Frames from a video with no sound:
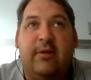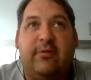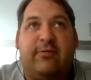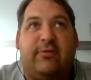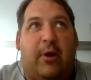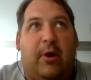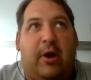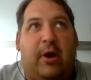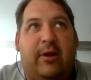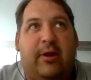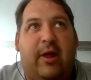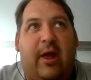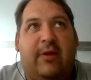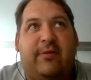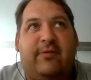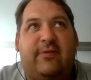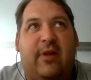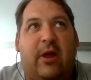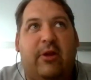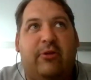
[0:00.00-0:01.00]
So I
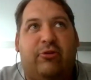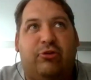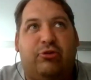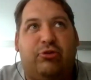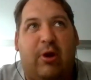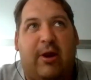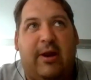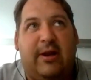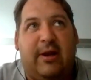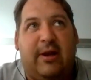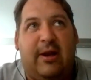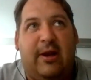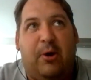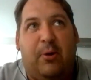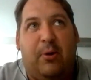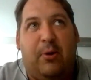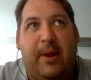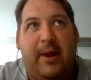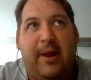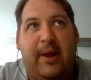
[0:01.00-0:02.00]
started to train a
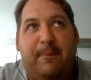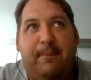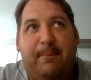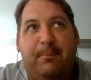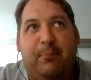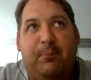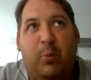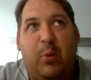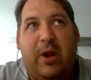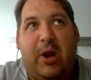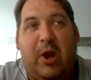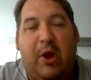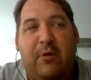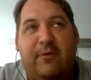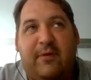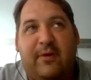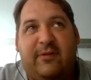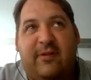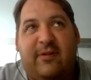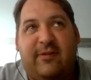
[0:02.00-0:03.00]
little bit, went
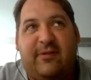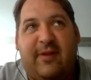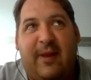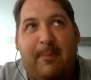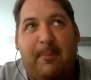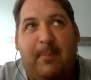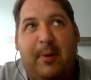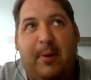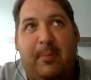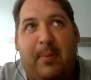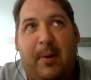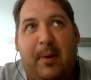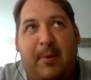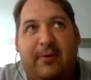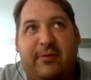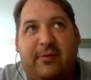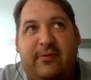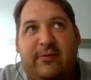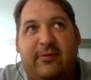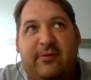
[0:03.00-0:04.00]
over to Tampa by
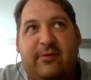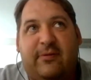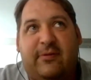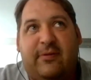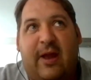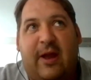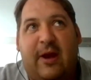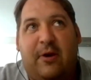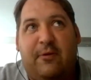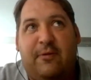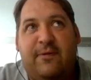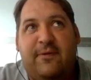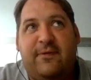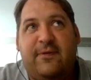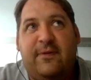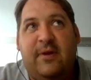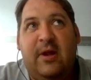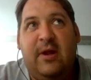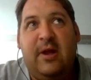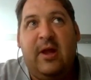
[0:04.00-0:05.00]

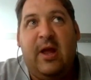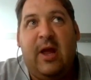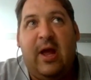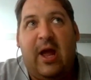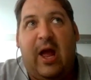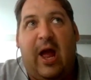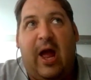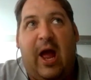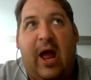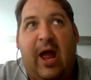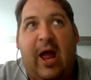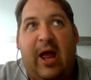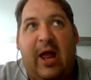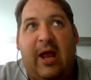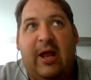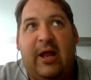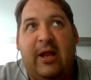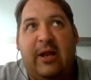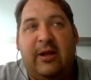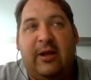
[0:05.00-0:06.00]
myself,
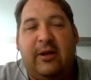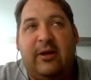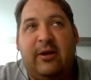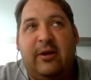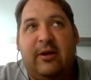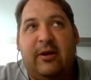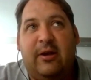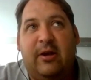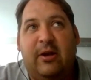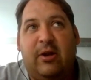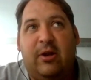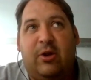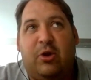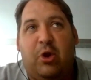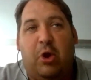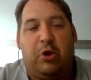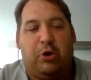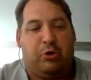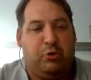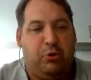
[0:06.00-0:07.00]
and
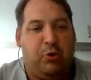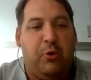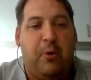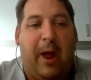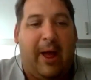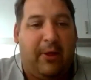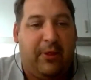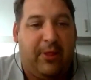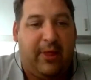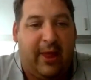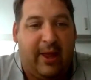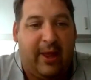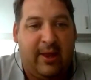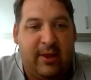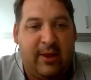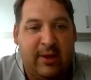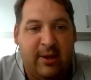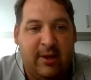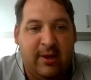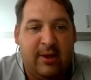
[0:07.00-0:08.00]
got a crew out there,
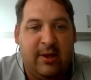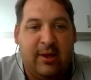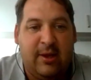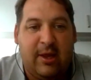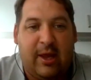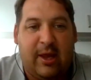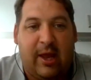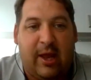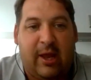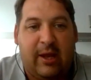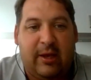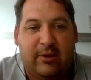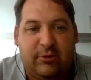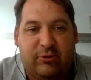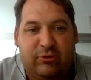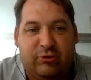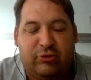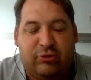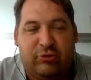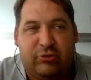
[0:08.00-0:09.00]

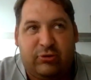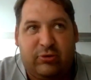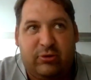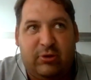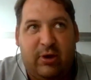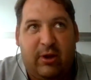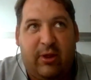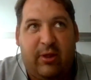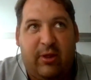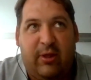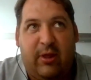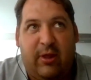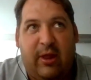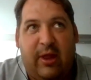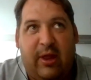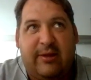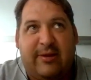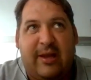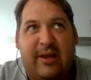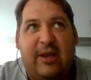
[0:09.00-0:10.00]
and
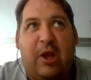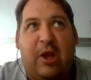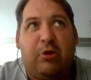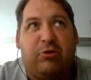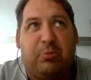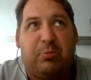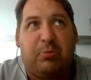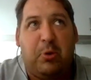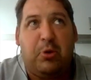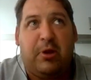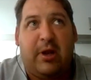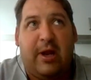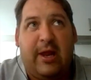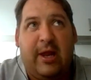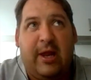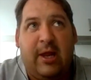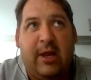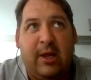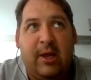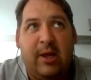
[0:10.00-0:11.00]
it didn't go
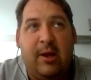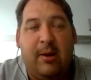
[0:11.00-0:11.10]
smoothly.